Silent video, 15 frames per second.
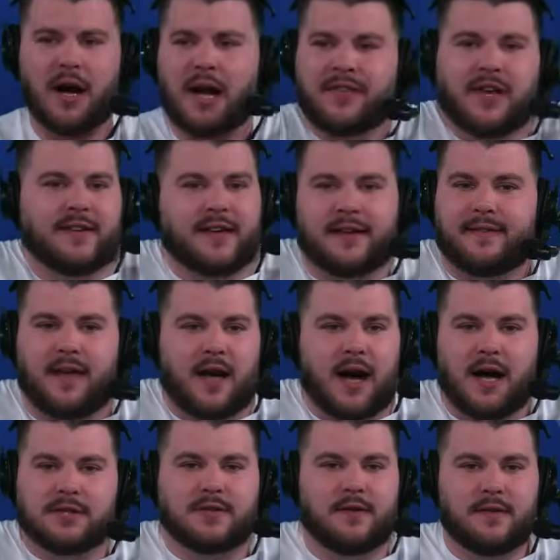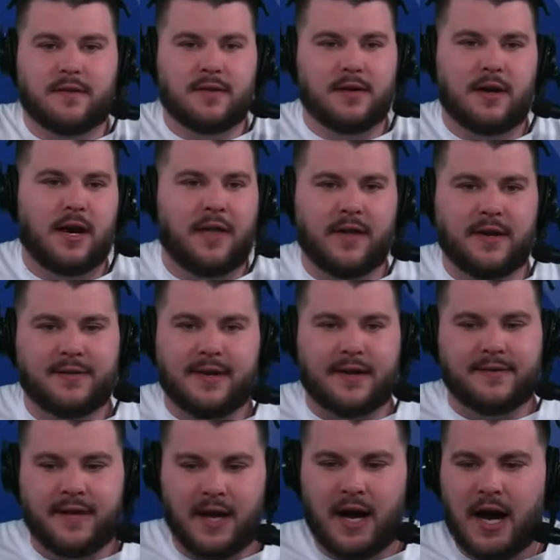I think he's Isaiah
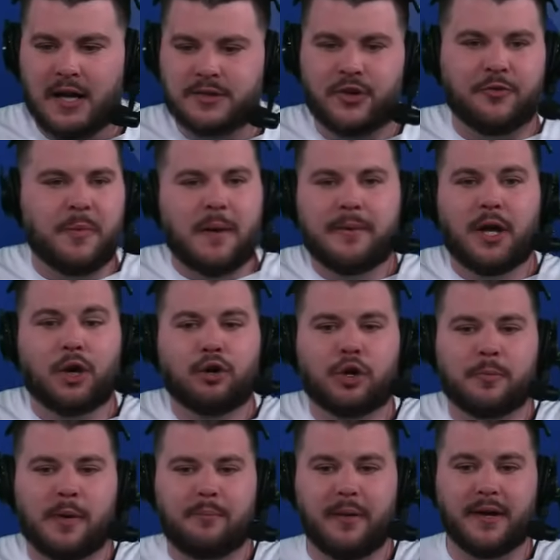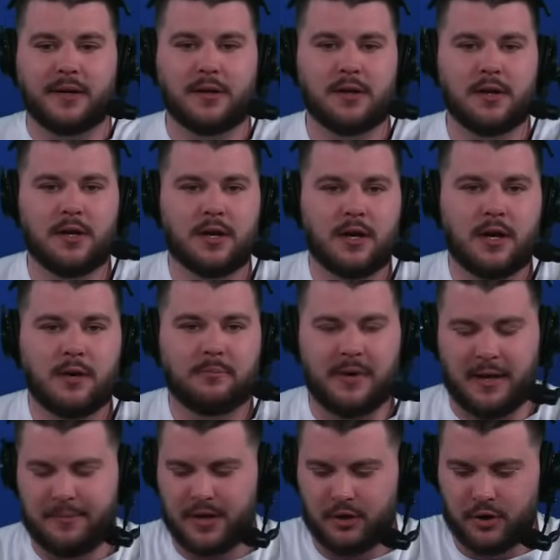Hodgins. Maybe a little bit
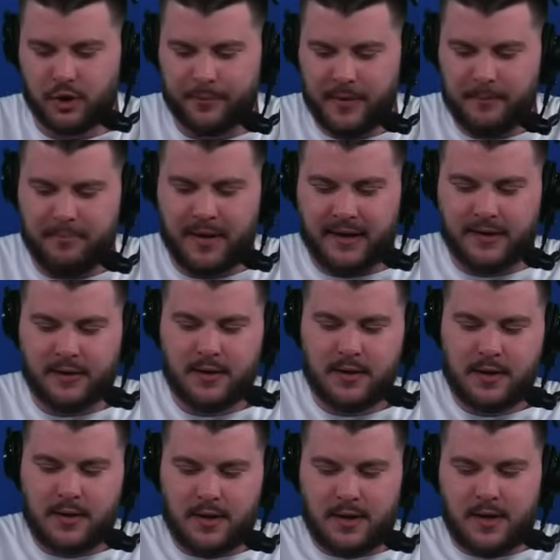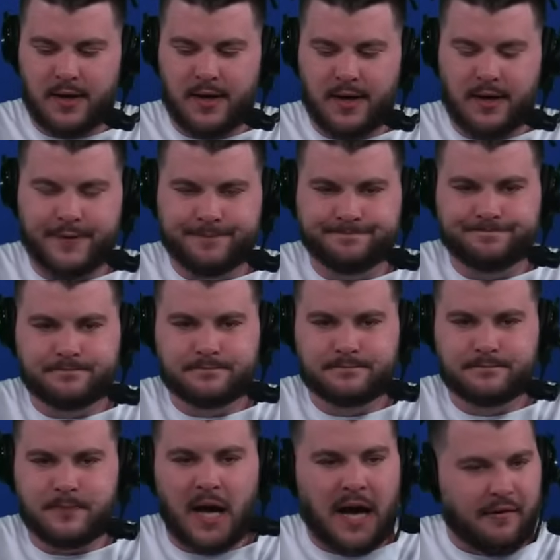better.
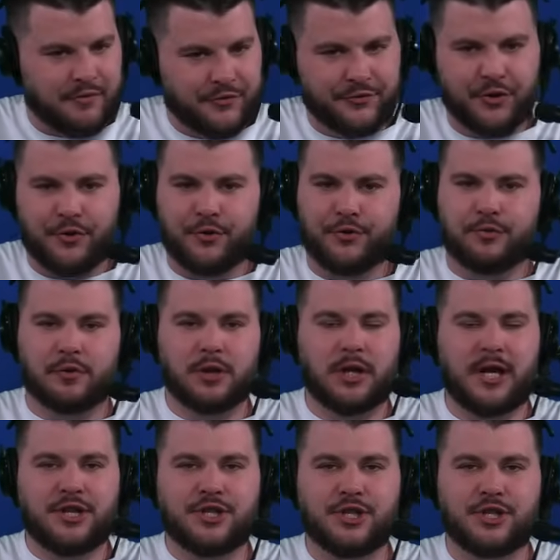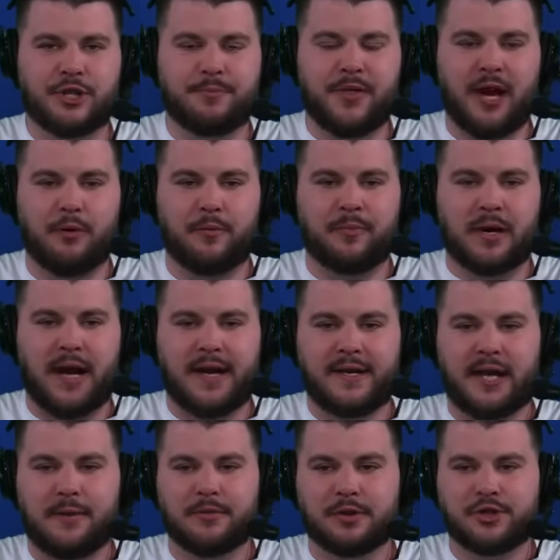Obviously, there's the relationship there with Brian
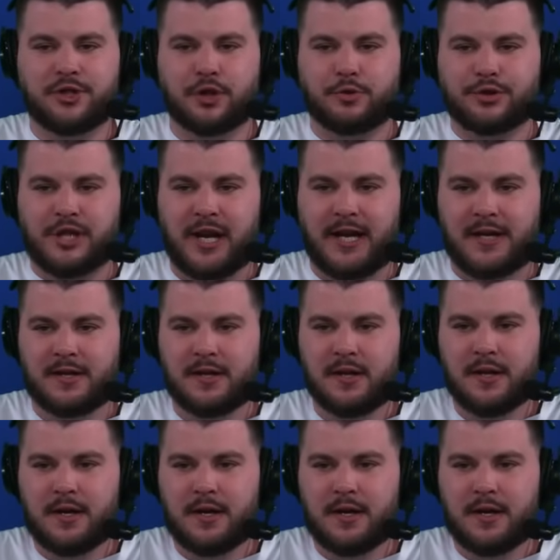Daboll and Joe Schoen.